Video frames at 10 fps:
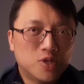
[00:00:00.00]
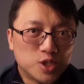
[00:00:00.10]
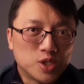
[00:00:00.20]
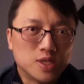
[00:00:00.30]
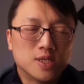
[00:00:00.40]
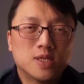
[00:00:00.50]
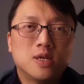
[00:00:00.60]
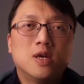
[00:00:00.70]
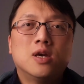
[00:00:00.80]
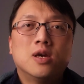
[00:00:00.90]
Christians.
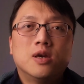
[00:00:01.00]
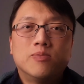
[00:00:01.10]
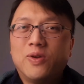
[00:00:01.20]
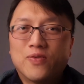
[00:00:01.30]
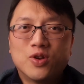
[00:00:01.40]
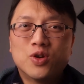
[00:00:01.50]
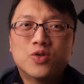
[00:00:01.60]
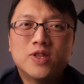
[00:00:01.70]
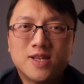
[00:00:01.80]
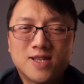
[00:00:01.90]
Before you
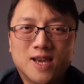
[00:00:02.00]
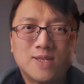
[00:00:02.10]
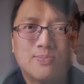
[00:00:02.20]
criticize